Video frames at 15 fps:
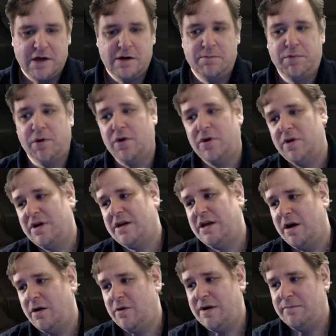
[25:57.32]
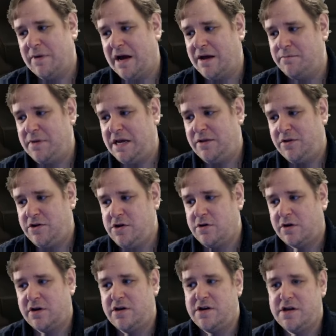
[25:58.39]
But, you know, it might mean that you
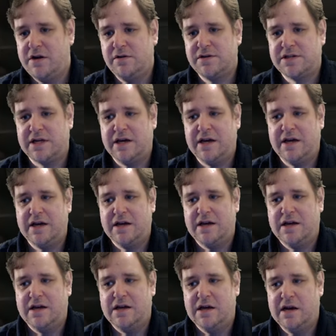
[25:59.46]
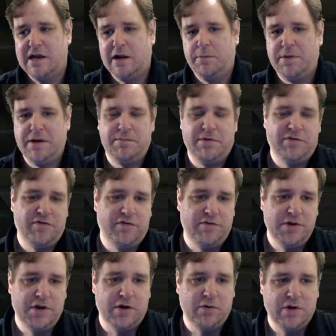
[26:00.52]
can use it a little bit, you know,